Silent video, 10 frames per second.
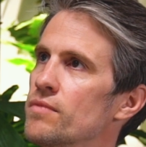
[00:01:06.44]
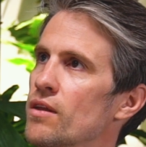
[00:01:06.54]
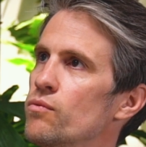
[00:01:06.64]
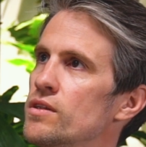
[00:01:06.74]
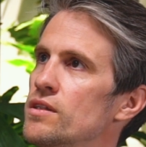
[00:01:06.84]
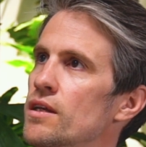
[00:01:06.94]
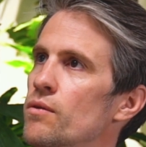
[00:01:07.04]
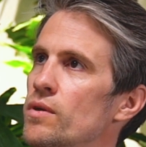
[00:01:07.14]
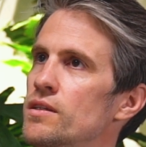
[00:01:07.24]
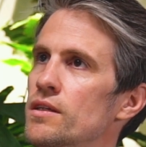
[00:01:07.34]
that we
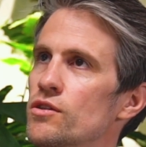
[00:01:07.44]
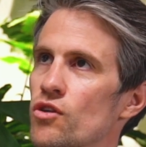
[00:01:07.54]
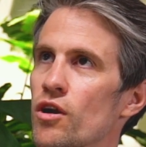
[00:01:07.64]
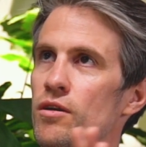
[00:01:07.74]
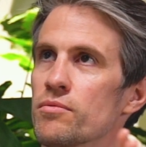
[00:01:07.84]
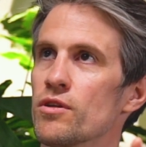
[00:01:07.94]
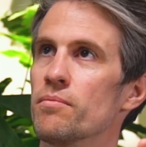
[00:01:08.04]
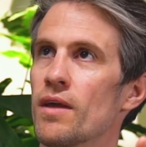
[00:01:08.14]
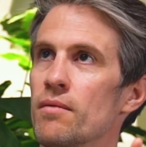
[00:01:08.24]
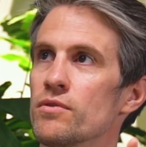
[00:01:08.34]
see startups
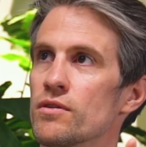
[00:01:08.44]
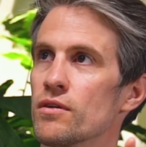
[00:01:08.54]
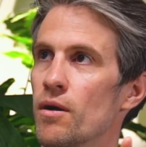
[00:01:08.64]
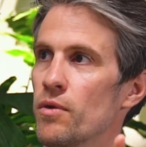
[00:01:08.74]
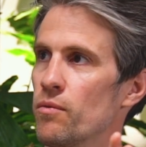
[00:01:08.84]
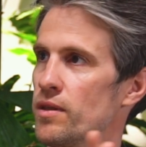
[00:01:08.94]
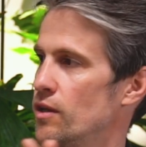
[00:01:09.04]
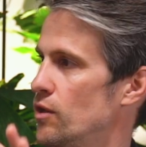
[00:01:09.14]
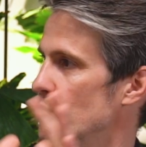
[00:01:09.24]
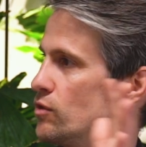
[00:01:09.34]
sometimes coming with a
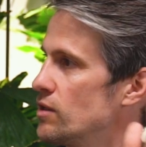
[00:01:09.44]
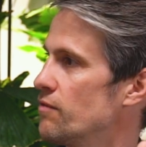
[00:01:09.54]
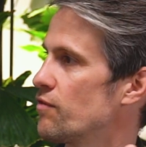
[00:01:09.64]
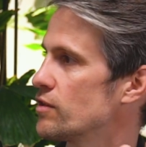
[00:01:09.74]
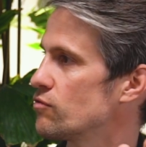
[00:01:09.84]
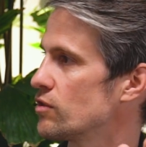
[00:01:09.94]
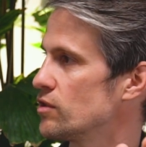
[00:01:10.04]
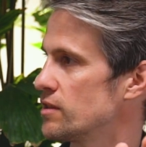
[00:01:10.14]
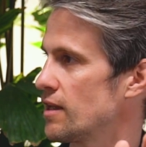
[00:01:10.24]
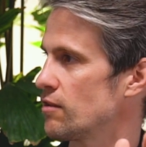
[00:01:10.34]
huge infrastructure
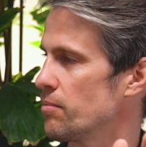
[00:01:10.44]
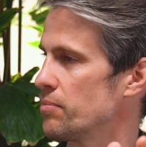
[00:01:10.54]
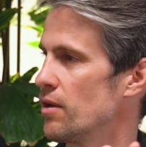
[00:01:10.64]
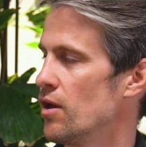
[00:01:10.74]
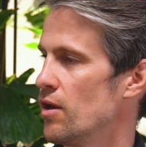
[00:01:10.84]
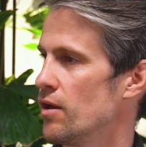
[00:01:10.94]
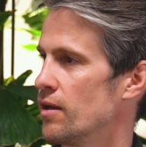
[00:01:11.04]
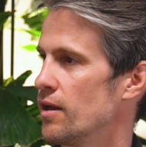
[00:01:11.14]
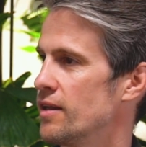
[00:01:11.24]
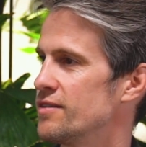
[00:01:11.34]
setup.
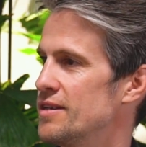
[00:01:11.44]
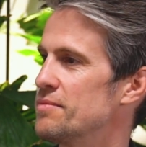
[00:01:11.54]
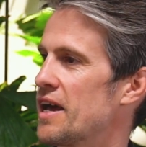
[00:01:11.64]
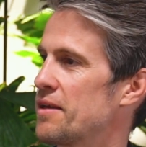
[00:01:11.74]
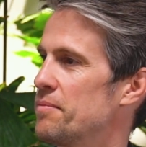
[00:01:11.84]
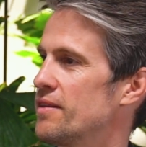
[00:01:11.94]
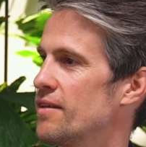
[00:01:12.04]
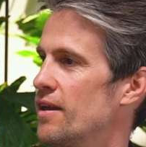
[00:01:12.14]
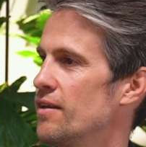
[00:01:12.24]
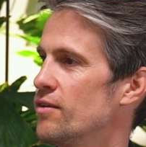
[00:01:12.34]
It seems like a bit
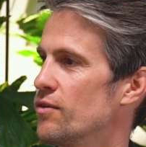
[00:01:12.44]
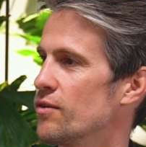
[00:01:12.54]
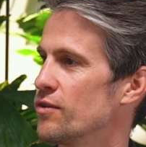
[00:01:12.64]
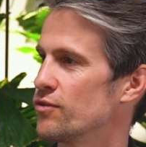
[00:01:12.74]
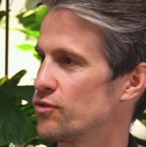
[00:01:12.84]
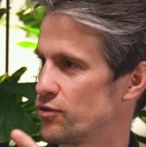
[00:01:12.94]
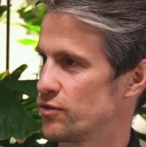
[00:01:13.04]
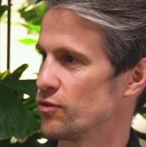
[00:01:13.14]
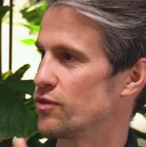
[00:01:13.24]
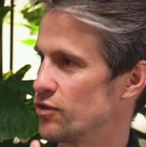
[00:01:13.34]
they
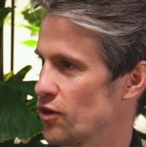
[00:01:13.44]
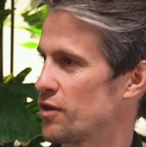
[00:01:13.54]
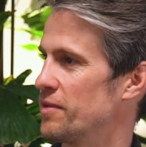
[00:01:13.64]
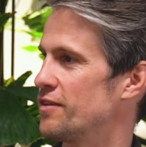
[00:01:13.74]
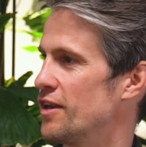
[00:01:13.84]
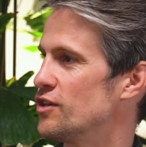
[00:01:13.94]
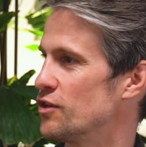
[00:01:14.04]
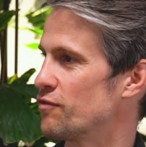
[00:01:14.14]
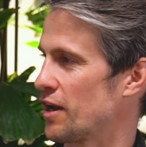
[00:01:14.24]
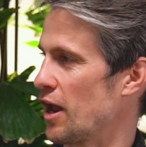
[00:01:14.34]
took the documentation
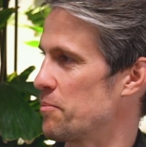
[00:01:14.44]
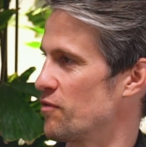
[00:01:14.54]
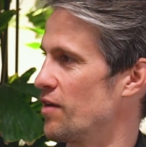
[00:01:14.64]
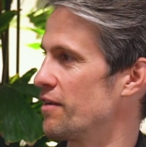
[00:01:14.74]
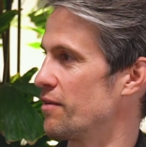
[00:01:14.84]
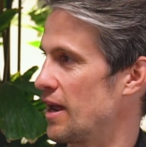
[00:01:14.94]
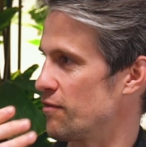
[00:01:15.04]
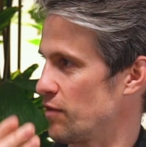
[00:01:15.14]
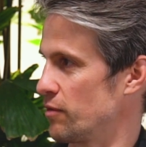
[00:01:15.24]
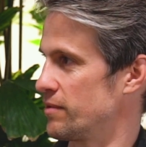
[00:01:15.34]
of the cloud provider and
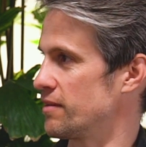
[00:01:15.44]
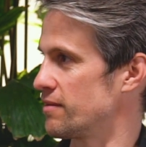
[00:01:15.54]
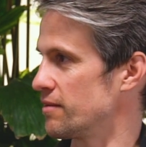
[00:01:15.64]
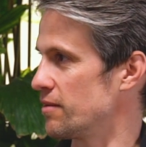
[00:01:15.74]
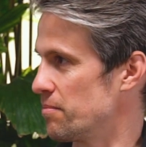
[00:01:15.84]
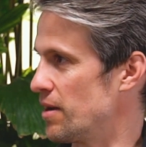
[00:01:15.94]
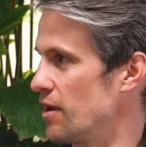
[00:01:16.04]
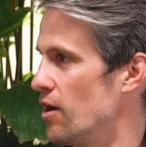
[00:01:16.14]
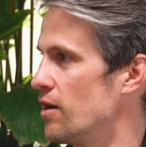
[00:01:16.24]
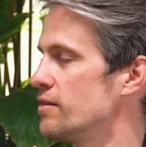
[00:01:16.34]
followed it by
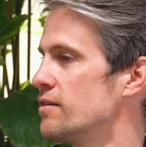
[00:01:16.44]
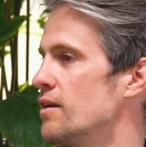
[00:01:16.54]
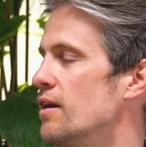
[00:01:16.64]
heart.